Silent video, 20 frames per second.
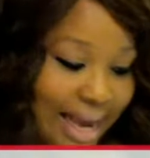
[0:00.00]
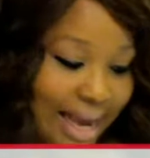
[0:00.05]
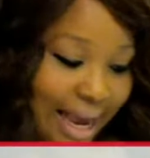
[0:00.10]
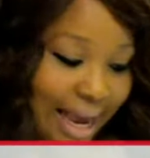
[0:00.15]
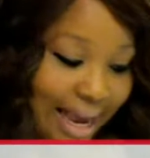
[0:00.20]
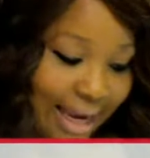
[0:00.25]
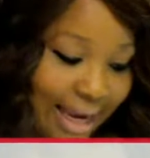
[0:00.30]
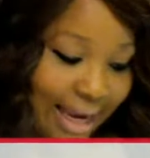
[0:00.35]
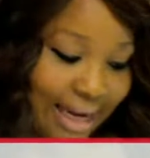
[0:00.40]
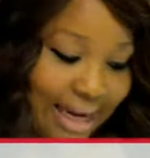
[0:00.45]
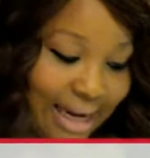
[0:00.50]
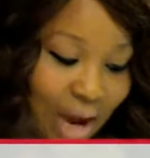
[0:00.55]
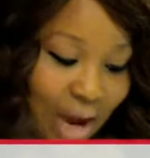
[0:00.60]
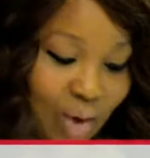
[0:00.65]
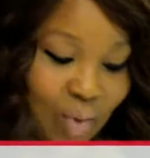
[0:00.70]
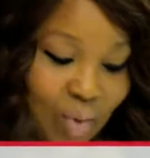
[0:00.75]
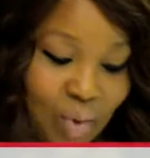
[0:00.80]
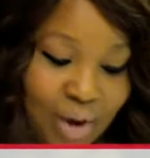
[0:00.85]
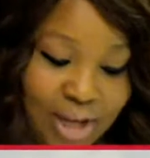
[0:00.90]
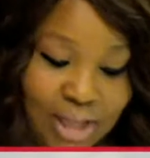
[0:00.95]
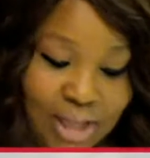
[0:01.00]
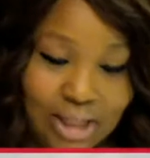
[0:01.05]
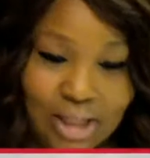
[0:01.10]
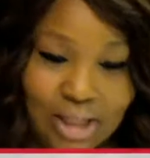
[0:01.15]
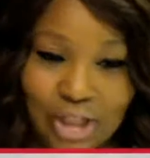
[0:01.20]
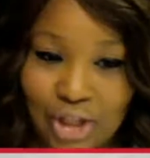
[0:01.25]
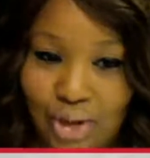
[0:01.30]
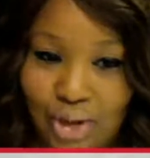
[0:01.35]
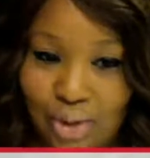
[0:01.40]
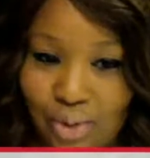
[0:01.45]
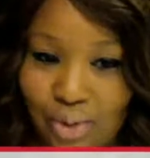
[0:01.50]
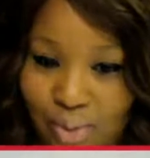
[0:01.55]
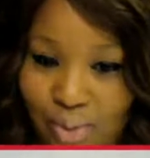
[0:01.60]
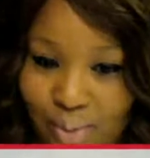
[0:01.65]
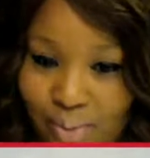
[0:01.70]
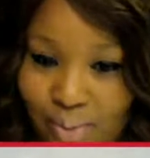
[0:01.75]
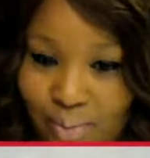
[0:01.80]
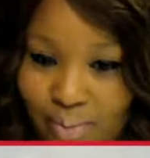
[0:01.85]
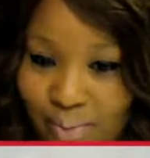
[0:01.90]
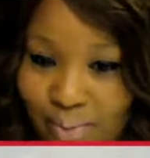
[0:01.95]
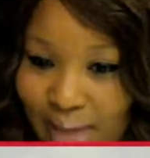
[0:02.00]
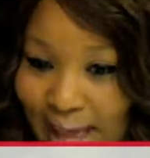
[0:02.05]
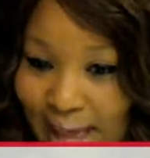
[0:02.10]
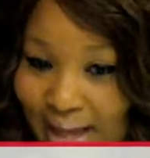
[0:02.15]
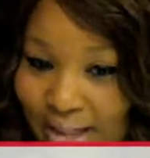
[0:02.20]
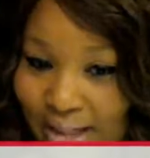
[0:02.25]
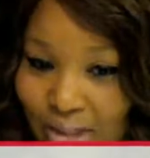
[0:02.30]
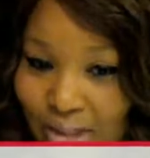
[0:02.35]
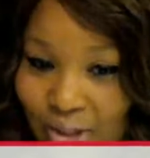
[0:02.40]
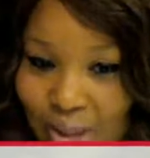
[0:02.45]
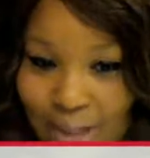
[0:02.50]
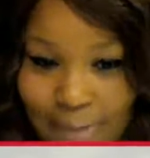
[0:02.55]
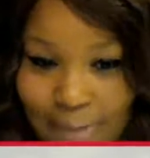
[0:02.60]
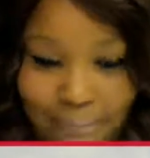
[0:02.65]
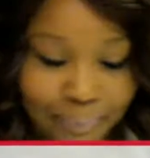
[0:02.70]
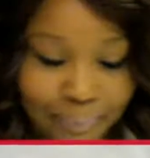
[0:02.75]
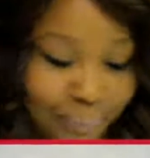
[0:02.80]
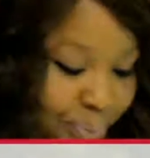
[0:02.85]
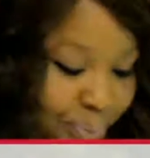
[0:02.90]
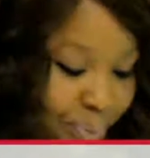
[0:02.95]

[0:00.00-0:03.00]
and I want to answer them.